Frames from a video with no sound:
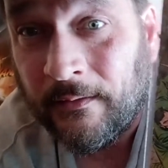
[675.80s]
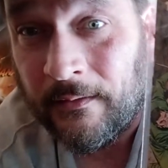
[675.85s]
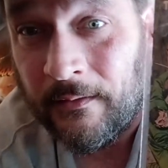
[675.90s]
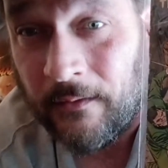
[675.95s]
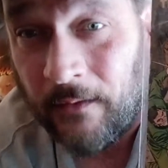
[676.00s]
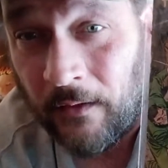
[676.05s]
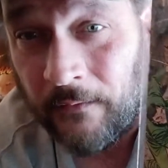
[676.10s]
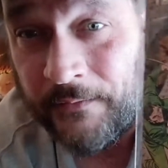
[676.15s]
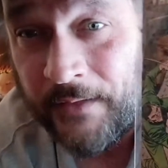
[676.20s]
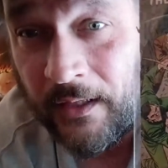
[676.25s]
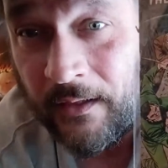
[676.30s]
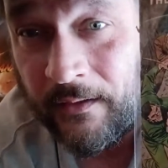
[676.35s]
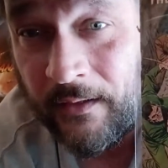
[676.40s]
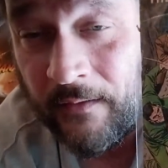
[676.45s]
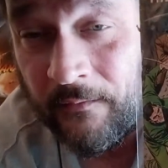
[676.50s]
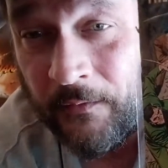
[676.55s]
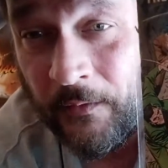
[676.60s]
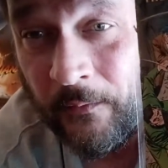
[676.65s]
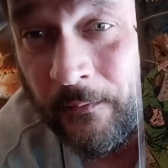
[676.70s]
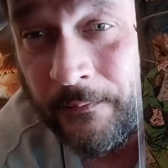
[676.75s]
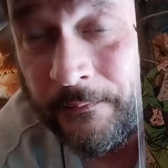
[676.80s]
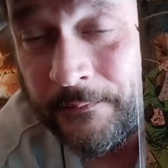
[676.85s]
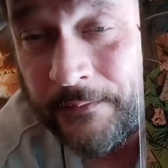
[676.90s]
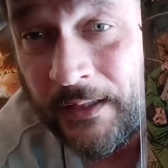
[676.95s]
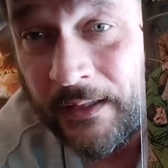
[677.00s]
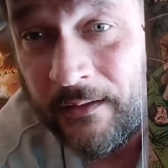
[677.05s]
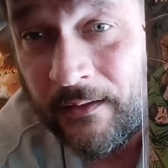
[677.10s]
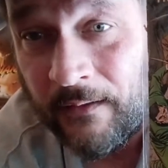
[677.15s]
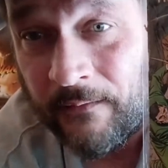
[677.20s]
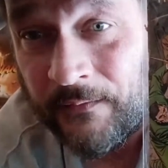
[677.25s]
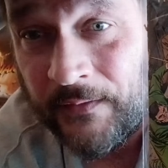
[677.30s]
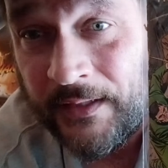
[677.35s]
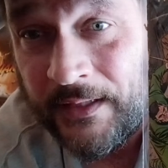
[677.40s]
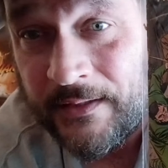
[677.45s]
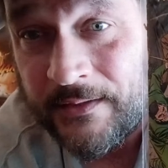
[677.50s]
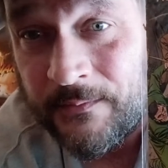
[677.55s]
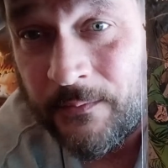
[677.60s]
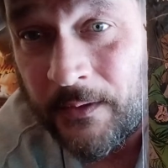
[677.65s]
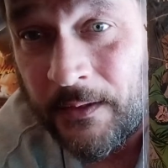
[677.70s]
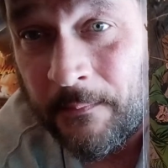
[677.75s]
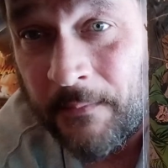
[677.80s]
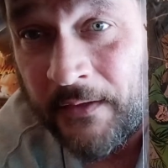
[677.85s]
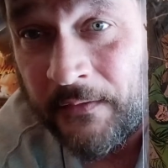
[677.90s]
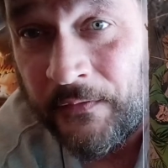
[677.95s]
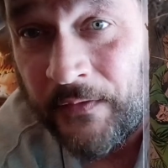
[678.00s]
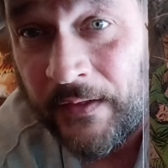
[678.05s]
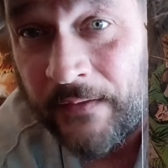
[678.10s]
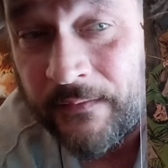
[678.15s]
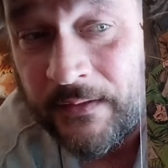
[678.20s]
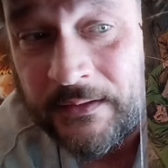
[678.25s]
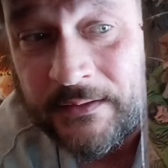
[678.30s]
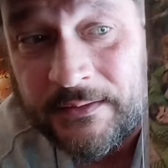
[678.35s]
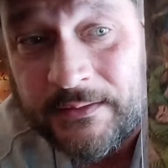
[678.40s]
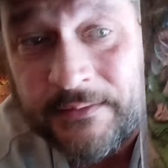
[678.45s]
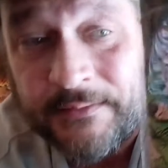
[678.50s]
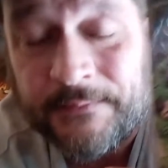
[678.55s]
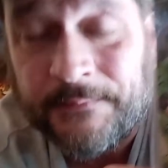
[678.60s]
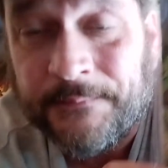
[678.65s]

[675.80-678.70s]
Love Daredevil. He's one of my favorites.